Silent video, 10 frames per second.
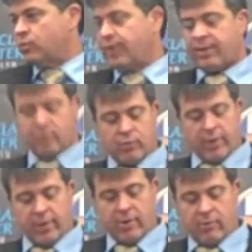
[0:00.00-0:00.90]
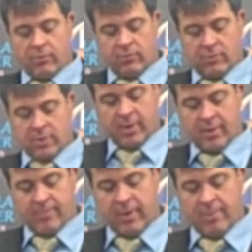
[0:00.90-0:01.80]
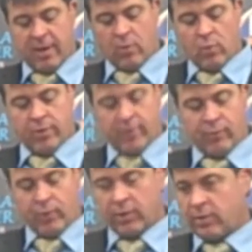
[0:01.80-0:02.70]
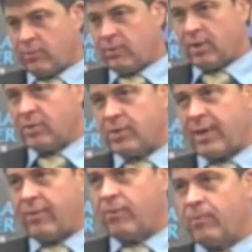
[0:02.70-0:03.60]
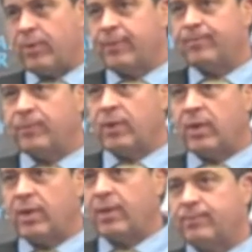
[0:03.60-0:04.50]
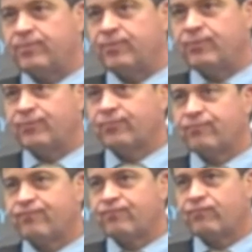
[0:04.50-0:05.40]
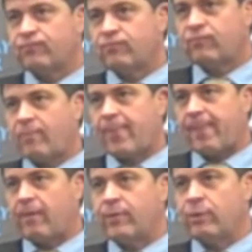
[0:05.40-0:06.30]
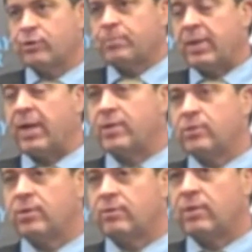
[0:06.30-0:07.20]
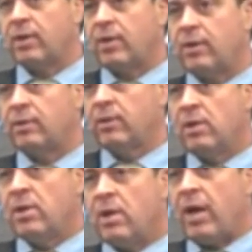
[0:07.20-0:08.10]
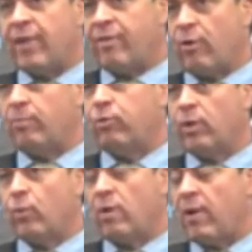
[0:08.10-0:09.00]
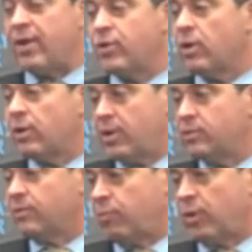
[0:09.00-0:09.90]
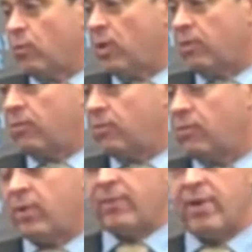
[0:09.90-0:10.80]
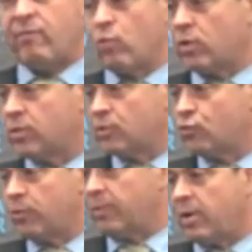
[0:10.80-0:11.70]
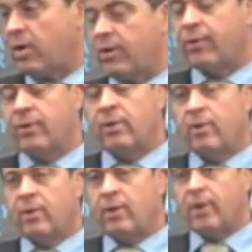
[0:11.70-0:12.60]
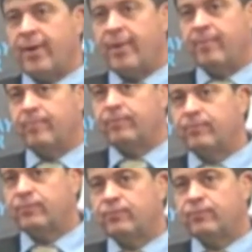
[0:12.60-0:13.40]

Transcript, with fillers: or names right now. Um, I'm not one that really does that, but um, there are some guys that uh, I thought play well. Our young kids that played well, and they've worked extremely hard. Um,